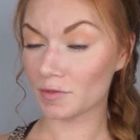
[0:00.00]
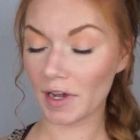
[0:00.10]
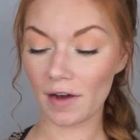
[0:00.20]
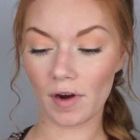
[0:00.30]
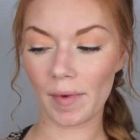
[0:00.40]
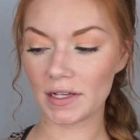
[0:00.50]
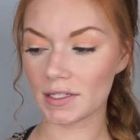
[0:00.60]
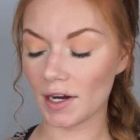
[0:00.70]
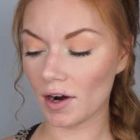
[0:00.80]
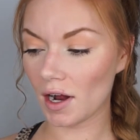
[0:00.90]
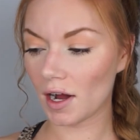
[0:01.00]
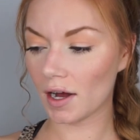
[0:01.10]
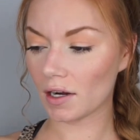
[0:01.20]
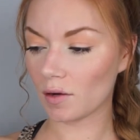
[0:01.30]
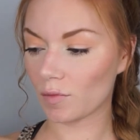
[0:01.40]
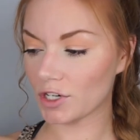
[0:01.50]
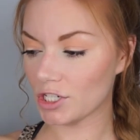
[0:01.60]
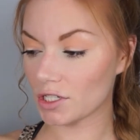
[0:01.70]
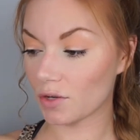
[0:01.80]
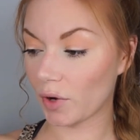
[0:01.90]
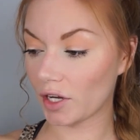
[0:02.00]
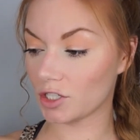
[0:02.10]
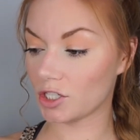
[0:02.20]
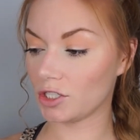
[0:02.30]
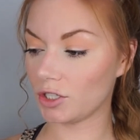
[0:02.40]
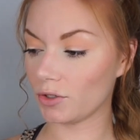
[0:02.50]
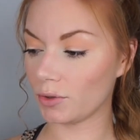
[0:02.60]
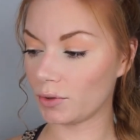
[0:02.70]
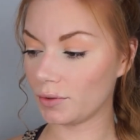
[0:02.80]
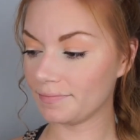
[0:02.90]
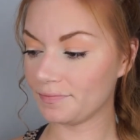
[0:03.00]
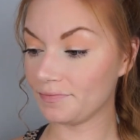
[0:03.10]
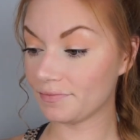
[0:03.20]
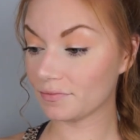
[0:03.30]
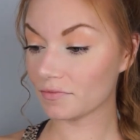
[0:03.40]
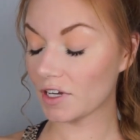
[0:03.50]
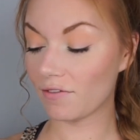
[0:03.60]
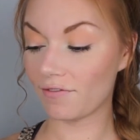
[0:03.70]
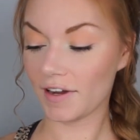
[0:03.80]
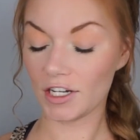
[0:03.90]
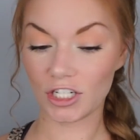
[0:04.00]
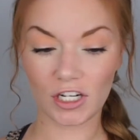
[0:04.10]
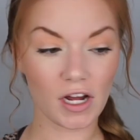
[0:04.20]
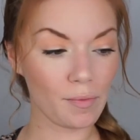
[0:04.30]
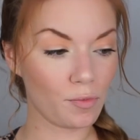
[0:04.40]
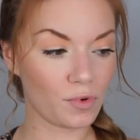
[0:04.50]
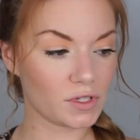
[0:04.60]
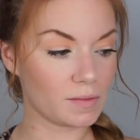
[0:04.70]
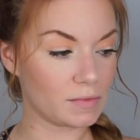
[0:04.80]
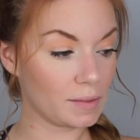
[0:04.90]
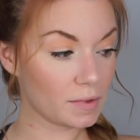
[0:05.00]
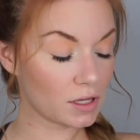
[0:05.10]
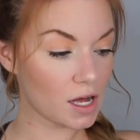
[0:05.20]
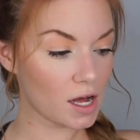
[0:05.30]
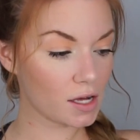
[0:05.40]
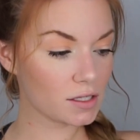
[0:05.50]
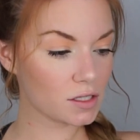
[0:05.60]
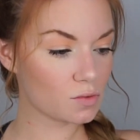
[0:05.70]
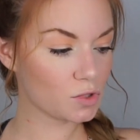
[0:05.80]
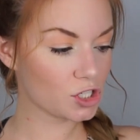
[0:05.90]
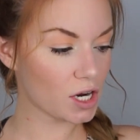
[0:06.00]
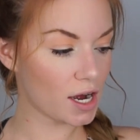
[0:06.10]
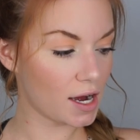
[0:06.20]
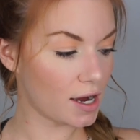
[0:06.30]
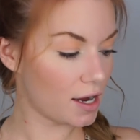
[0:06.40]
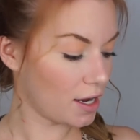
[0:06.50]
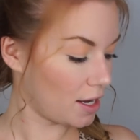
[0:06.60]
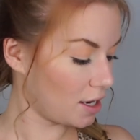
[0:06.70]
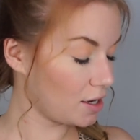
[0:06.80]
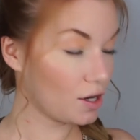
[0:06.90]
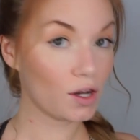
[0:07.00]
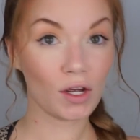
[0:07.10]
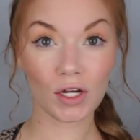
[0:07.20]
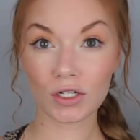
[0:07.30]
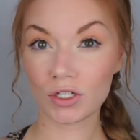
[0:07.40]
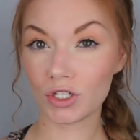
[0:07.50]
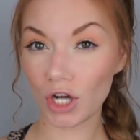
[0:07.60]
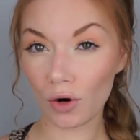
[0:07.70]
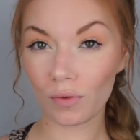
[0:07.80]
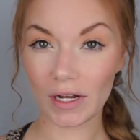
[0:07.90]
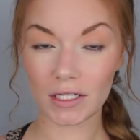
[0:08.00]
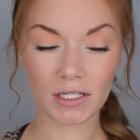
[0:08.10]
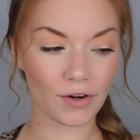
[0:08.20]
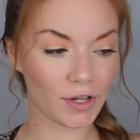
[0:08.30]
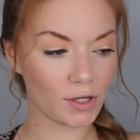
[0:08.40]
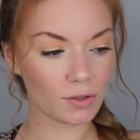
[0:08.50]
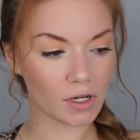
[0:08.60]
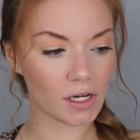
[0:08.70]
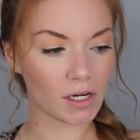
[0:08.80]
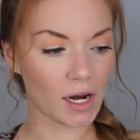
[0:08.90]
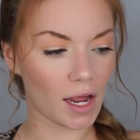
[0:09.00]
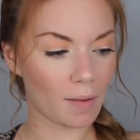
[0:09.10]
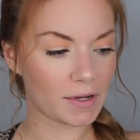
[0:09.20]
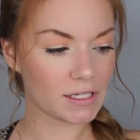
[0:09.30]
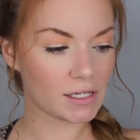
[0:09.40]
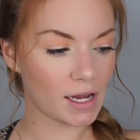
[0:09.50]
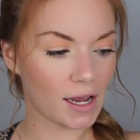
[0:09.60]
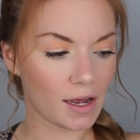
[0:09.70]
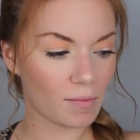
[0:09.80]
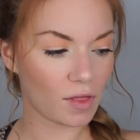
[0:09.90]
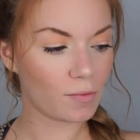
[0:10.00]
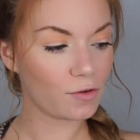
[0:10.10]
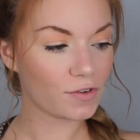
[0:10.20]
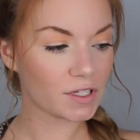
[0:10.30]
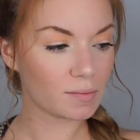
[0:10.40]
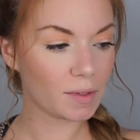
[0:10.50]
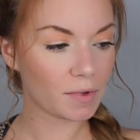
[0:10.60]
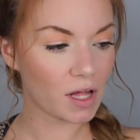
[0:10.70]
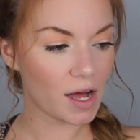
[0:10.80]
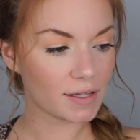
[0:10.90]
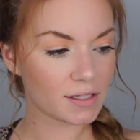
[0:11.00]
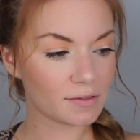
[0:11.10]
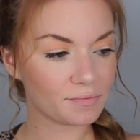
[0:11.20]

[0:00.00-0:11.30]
so we have our mascara on, and we're just going to finish it up with some lip gloss, which I don't necessarily do day to day, but today I'm in the mood for some lip gloss.